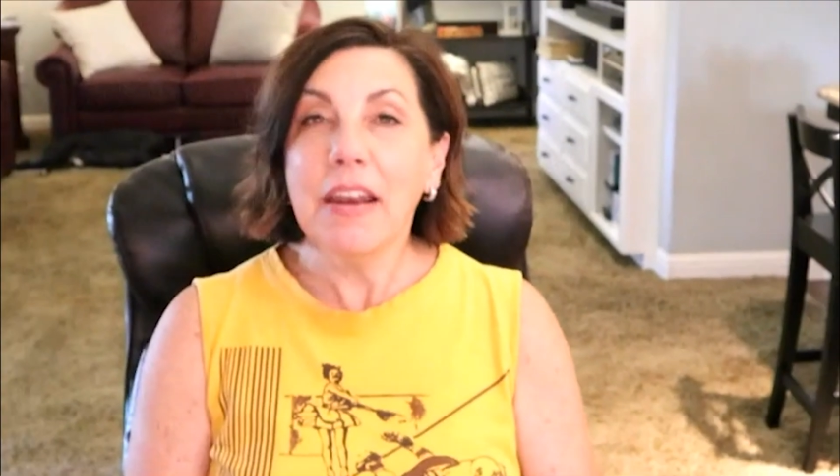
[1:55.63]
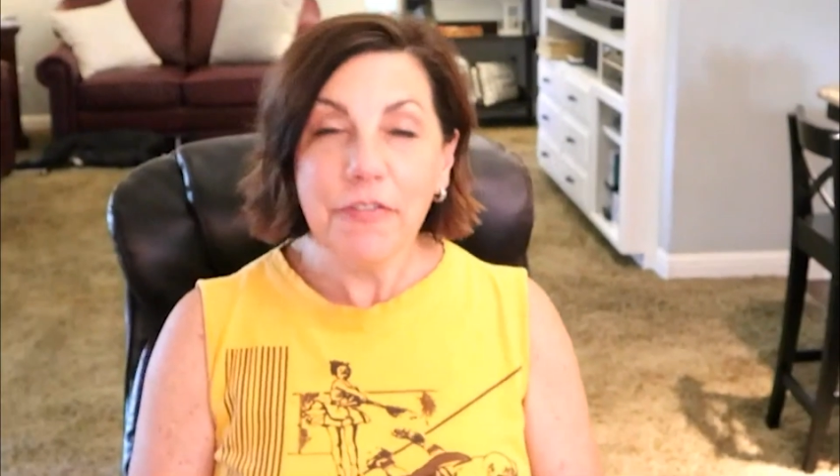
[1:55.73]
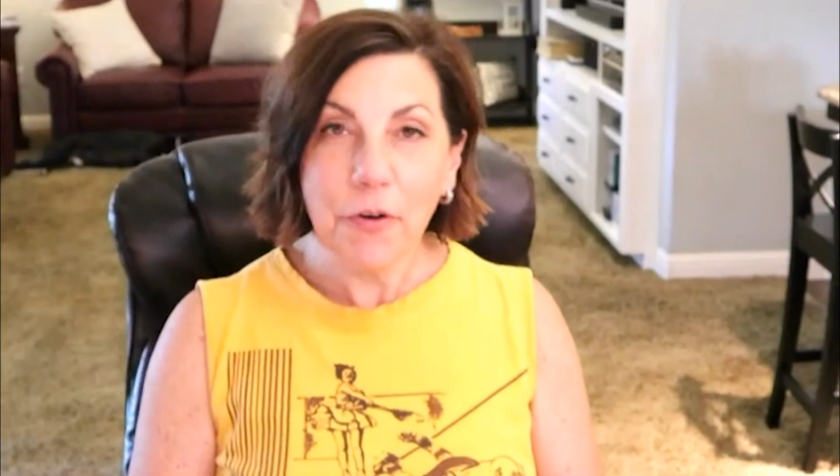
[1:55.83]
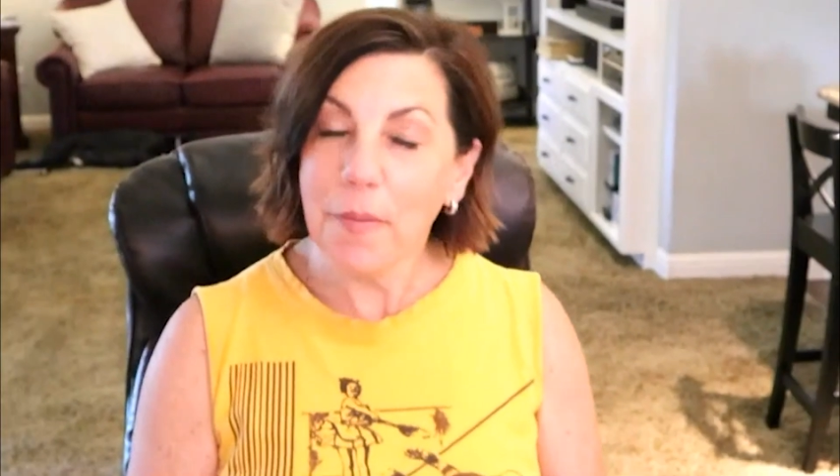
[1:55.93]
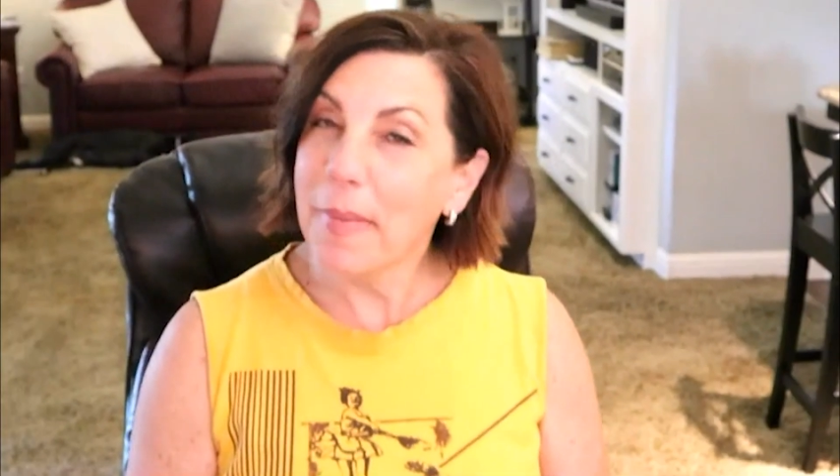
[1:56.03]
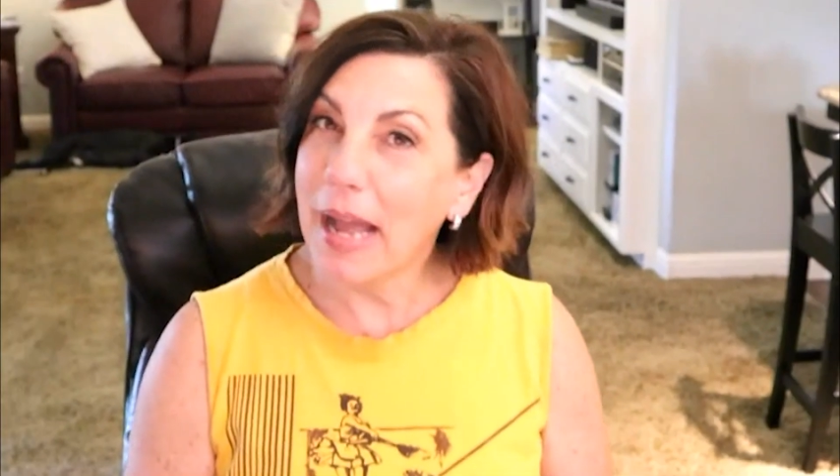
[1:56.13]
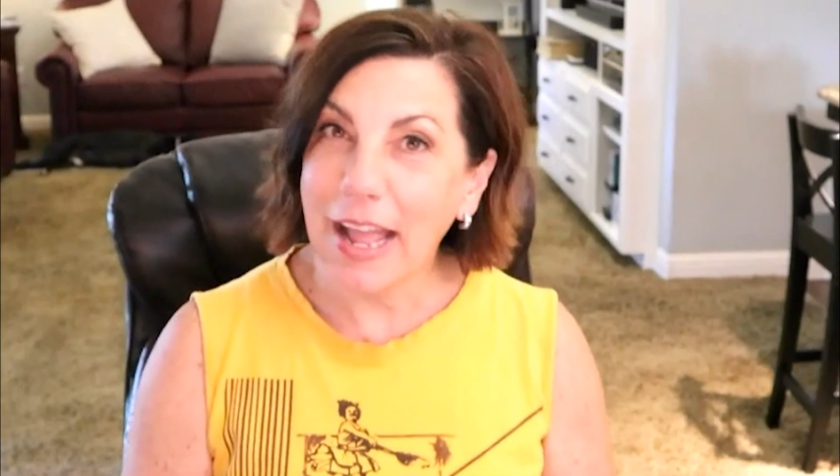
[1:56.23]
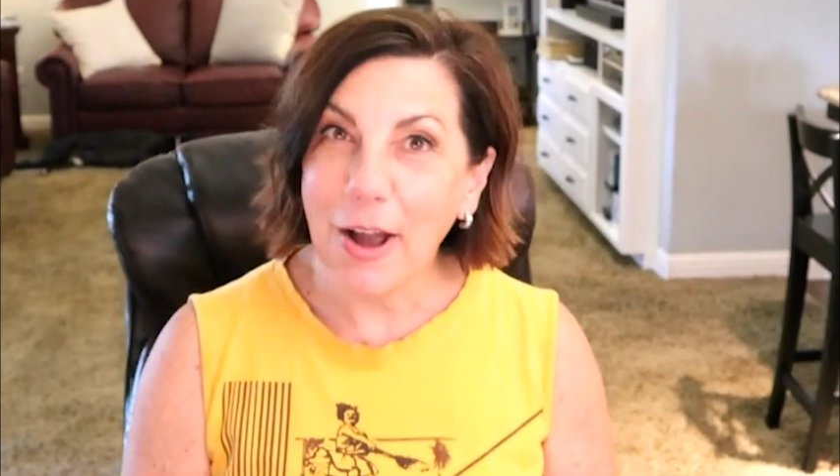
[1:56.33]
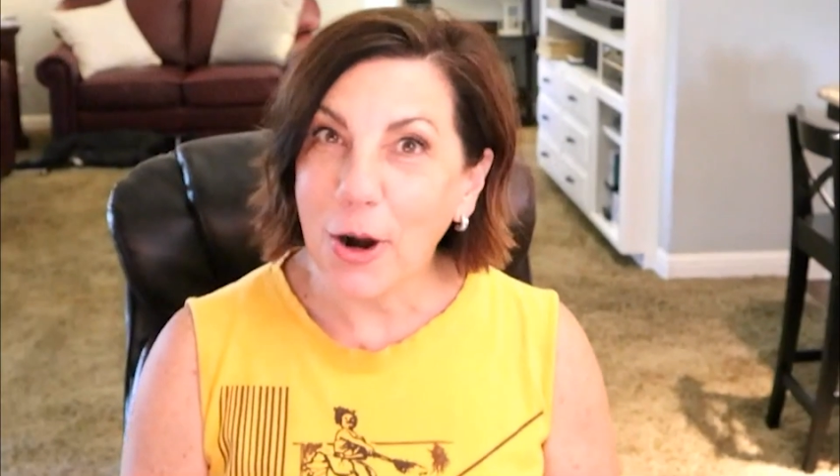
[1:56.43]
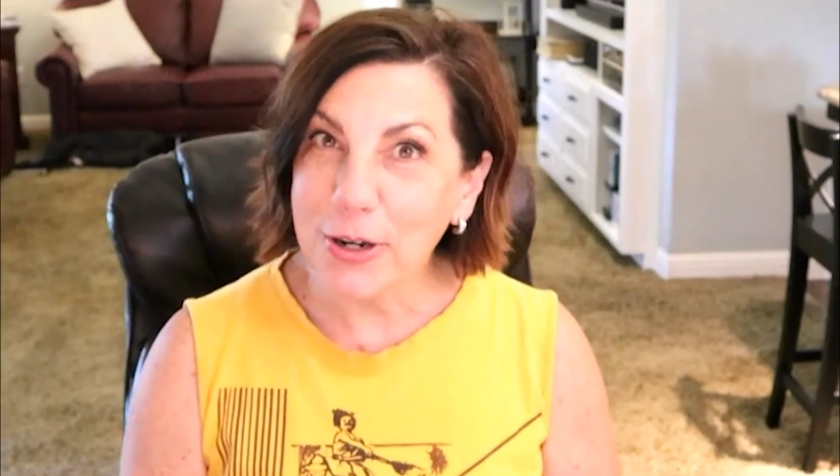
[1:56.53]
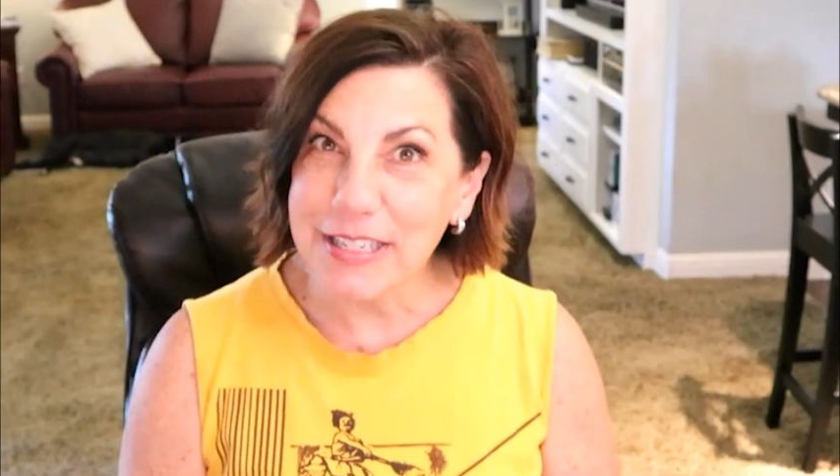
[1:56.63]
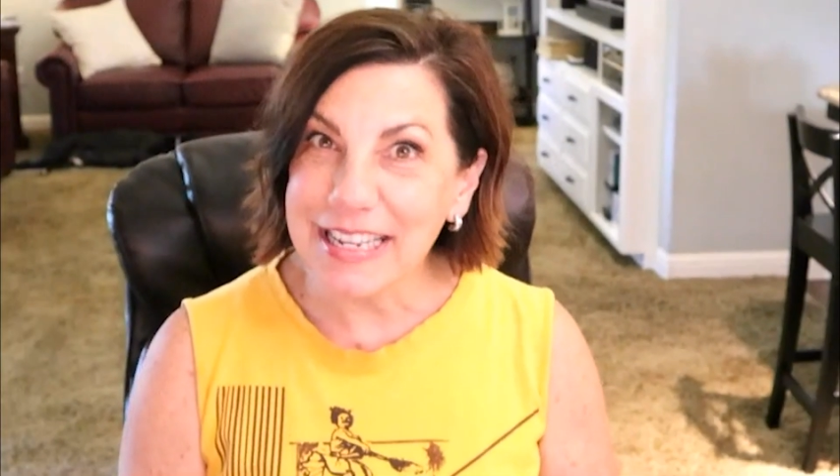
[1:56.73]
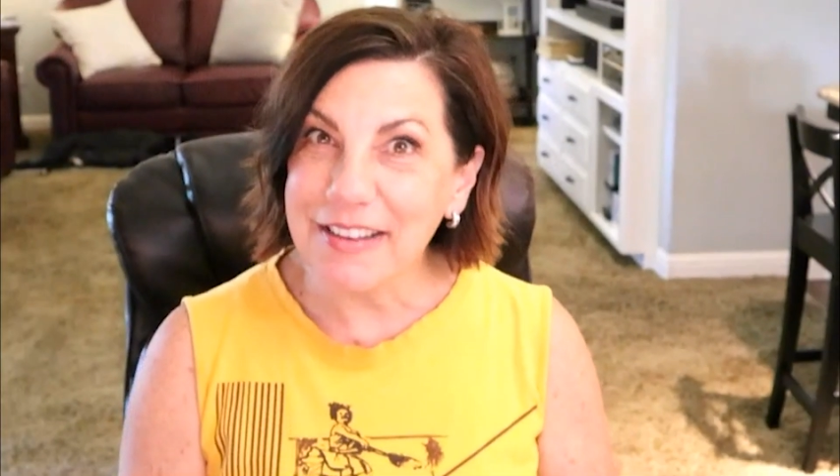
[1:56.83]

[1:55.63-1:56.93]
for my artsy